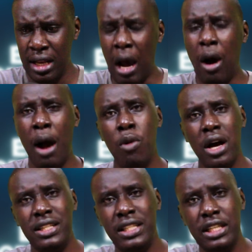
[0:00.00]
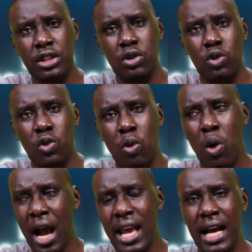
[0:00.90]
Now, I'm wondering,
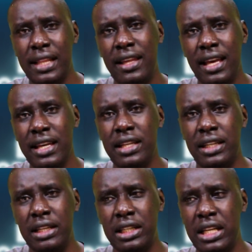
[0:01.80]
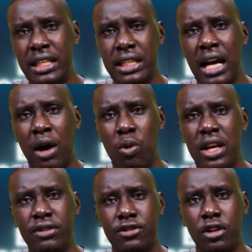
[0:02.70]
why are they getting
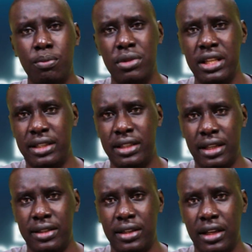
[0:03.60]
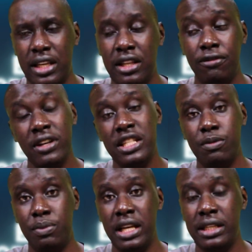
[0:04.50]
away from means testing? In the
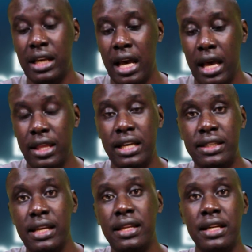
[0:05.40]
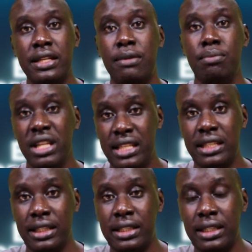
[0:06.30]
first place, they said that the means
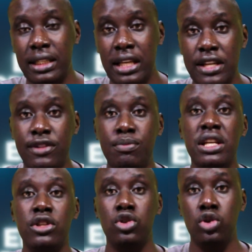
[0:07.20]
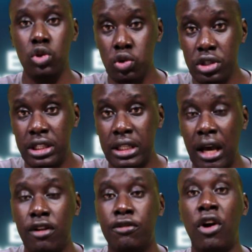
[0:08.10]
testing is being used
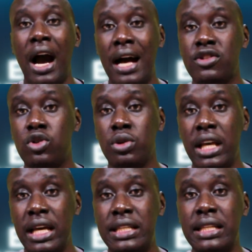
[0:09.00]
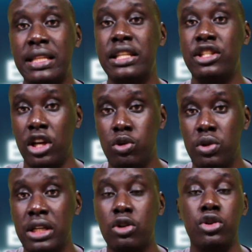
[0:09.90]
for us to get the
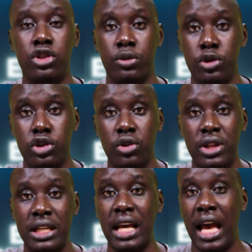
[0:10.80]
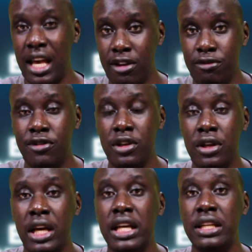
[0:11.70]
genuine contribution that
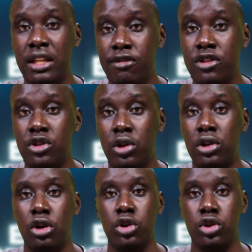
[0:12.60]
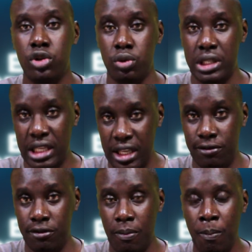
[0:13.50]
every individual should
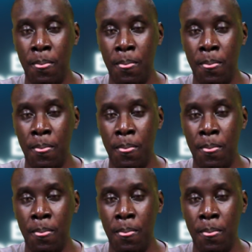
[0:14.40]
give.